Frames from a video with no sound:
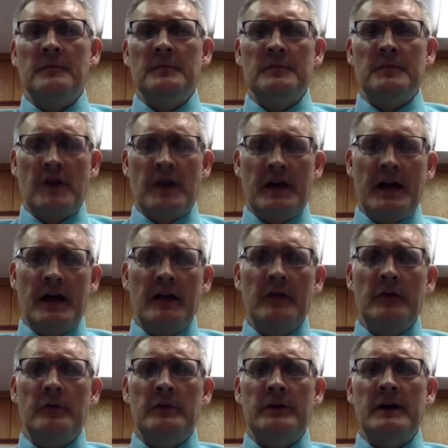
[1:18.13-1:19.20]
Craig
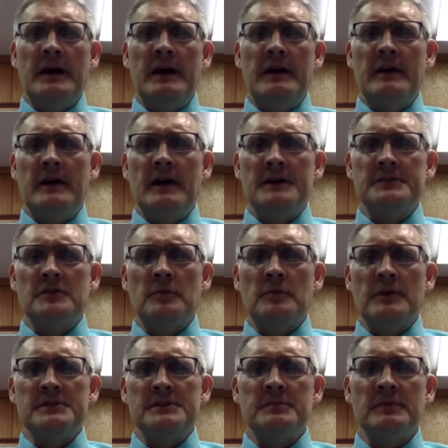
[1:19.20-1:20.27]
Calhoun and I, the high school
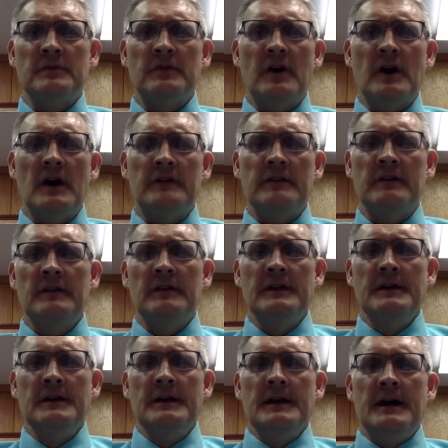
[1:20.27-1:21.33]
principal, talked
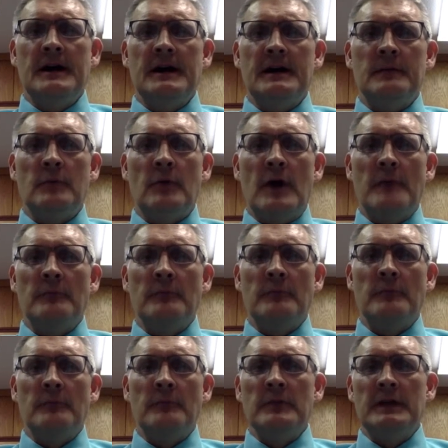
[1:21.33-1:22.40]

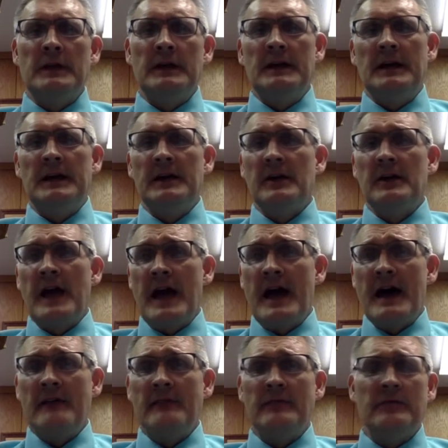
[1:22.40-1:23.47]
probably a year and a
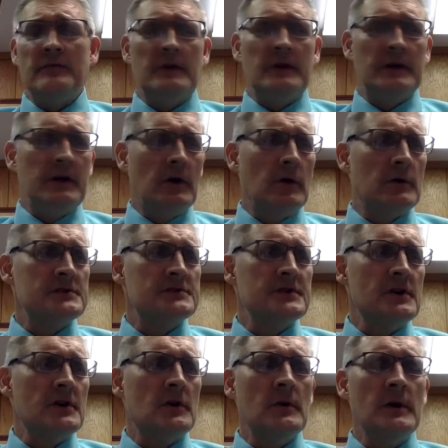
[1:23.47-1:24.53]
half ago or
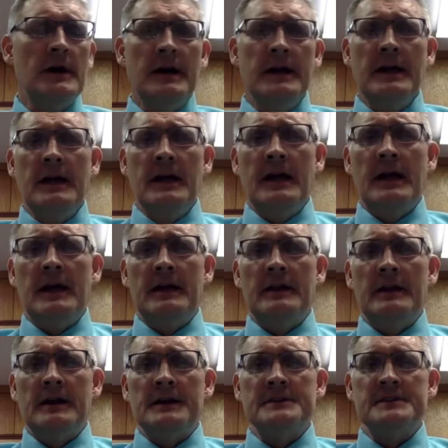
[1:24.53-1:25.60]
so. And
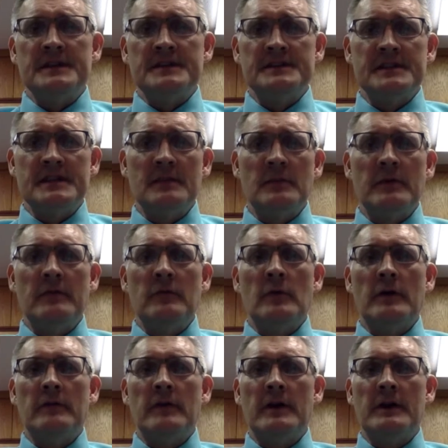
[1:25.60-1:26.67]
since then, we've
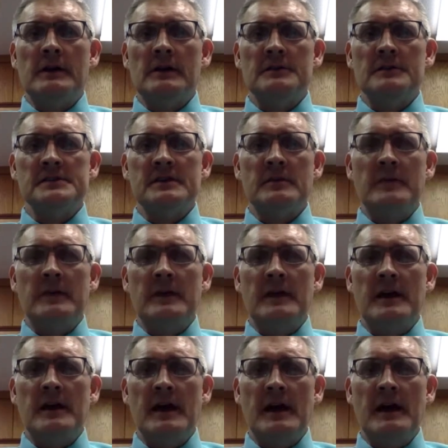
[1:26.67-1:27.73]
worked very closely with the
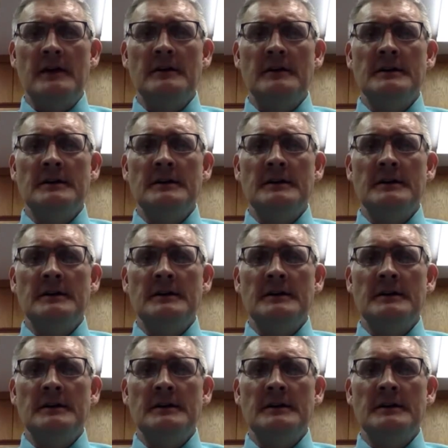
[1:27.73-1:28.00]
AEA.